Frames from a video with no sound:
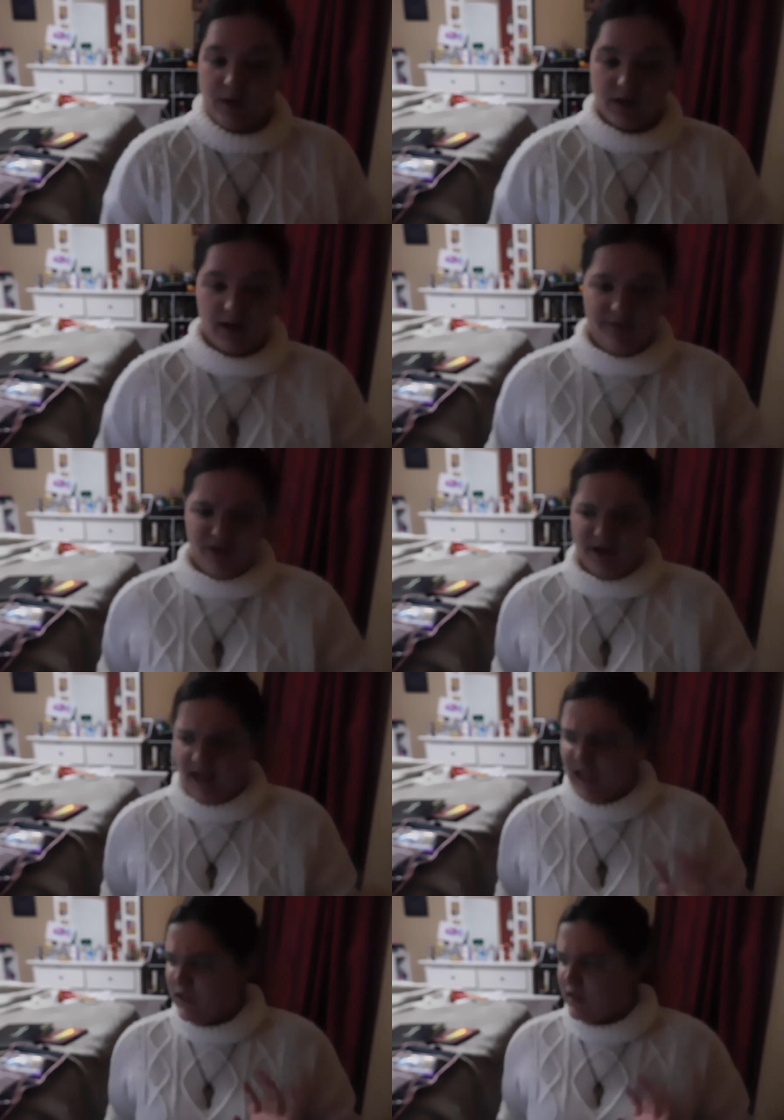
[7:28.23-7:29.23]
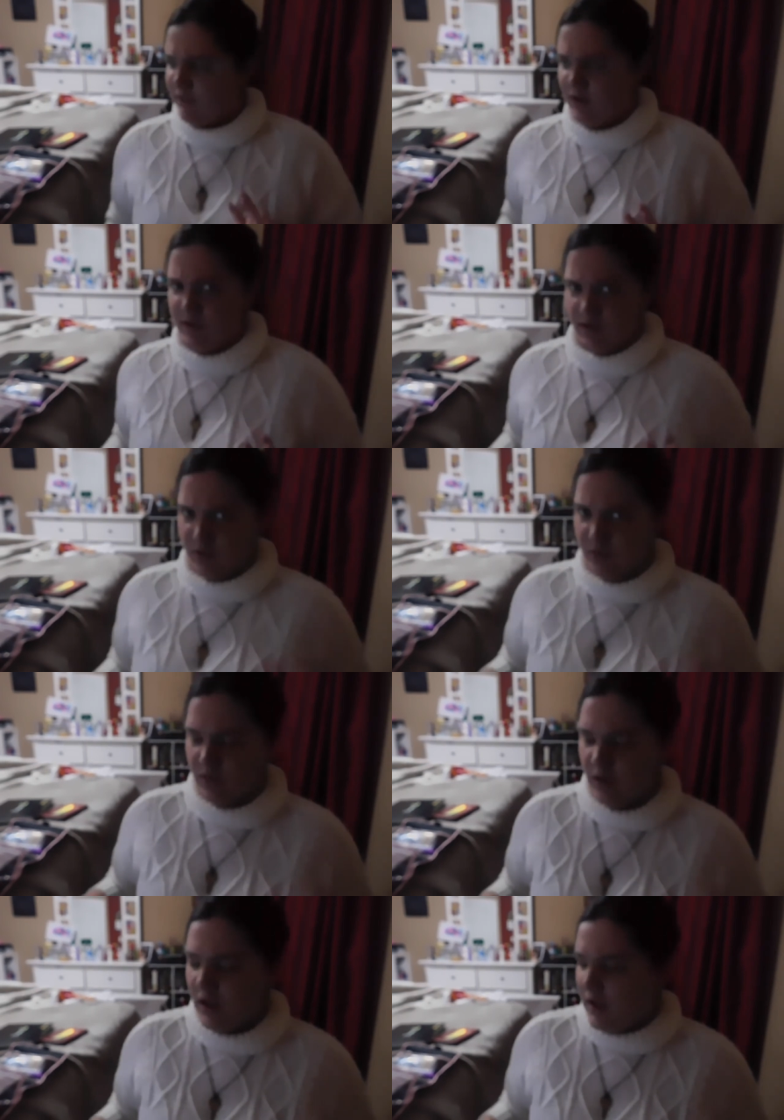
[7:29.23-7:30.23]
time for a dance for school
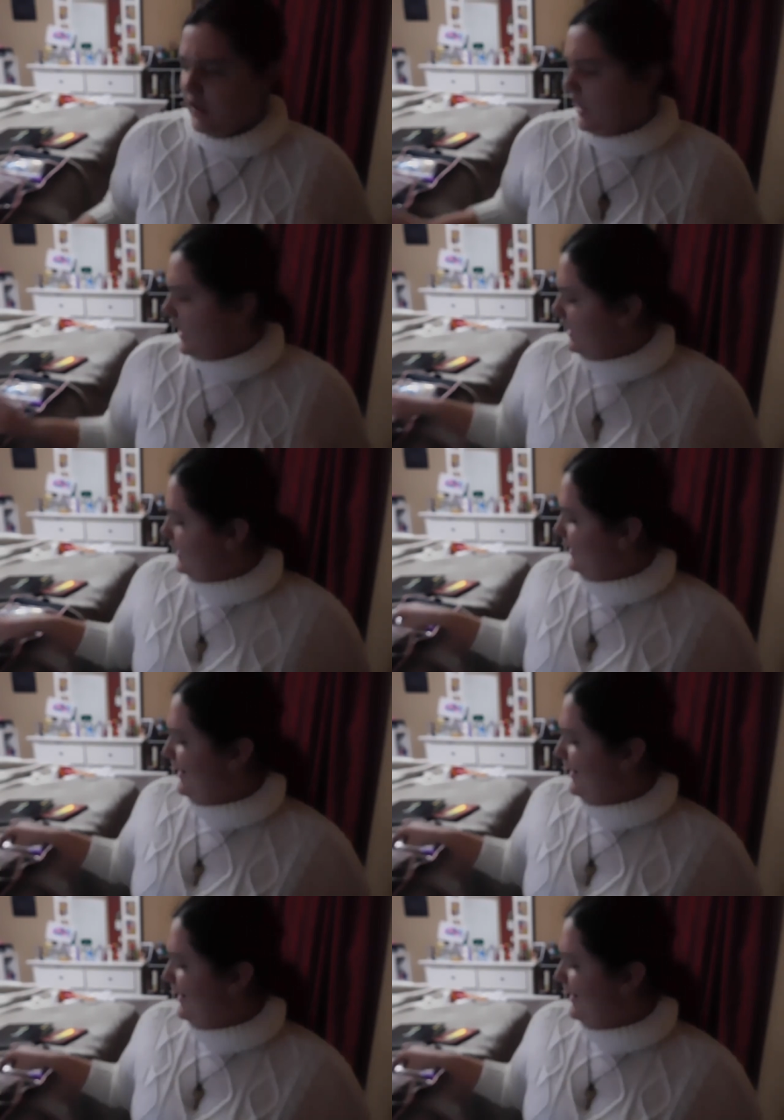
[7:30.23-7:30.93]
and